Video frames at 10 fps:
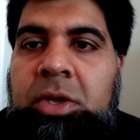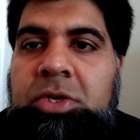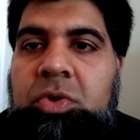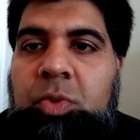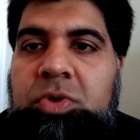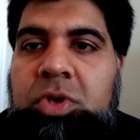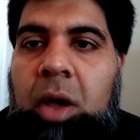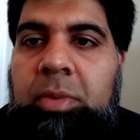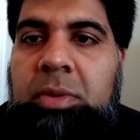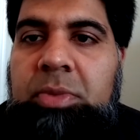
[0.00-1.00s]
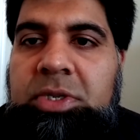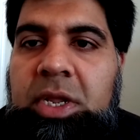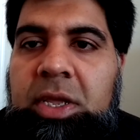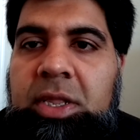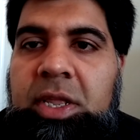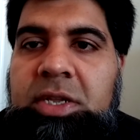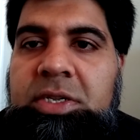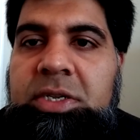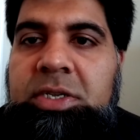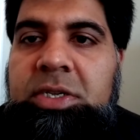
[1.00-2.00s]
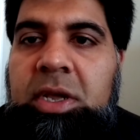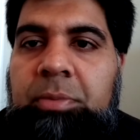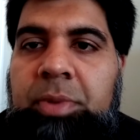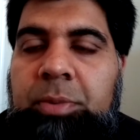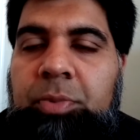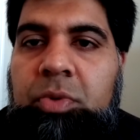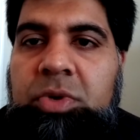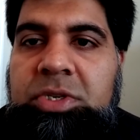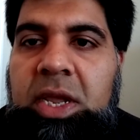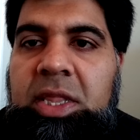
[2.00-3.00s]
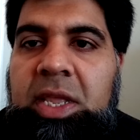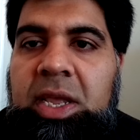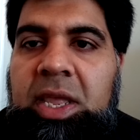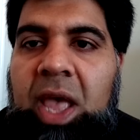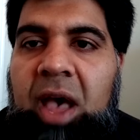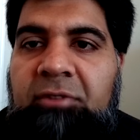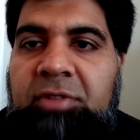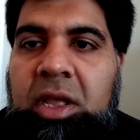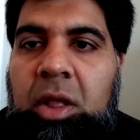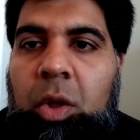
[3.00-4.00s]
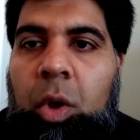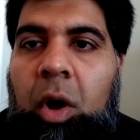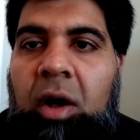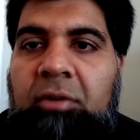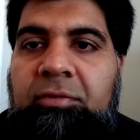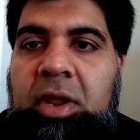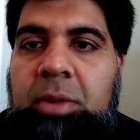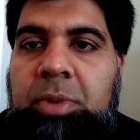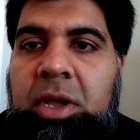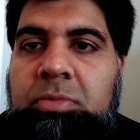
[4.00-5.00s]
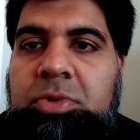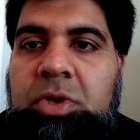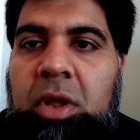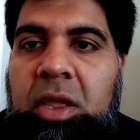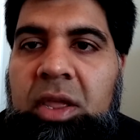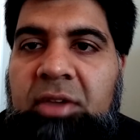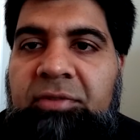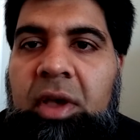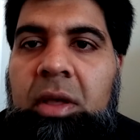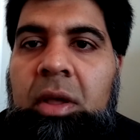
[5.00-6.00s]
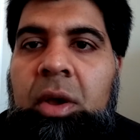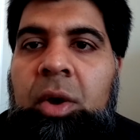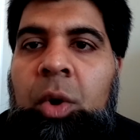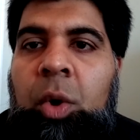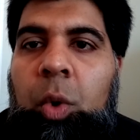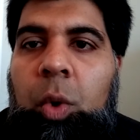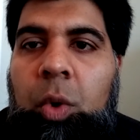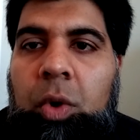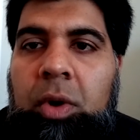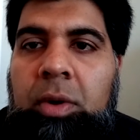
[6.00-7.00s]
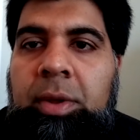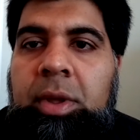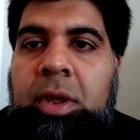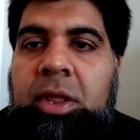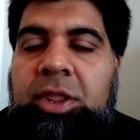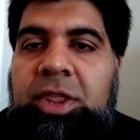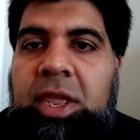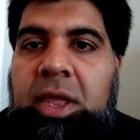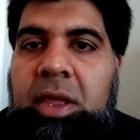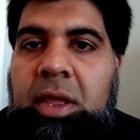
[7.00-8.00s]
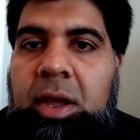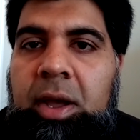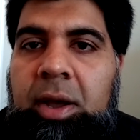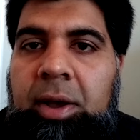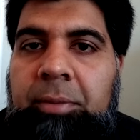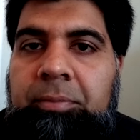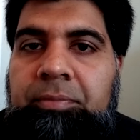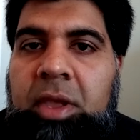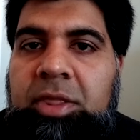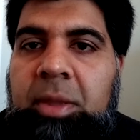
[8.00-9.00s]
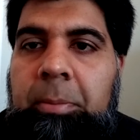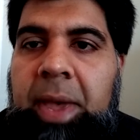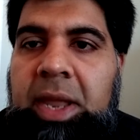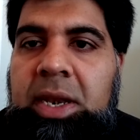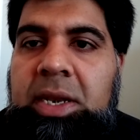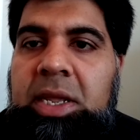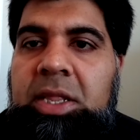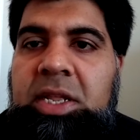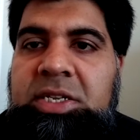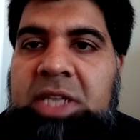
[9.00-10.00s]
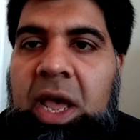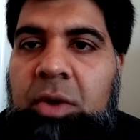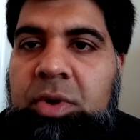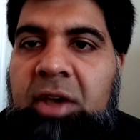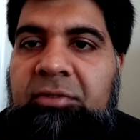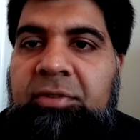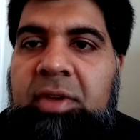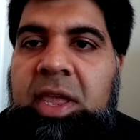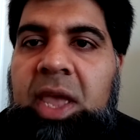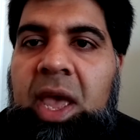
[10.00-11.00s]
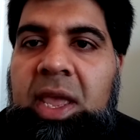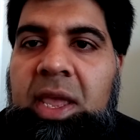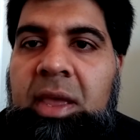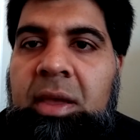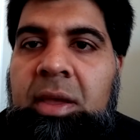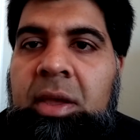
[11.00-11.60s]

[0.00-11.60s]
So most common mistake in this is people recite the kaf like a qaf and it becomes qayfa, or the bend in the sound of kay.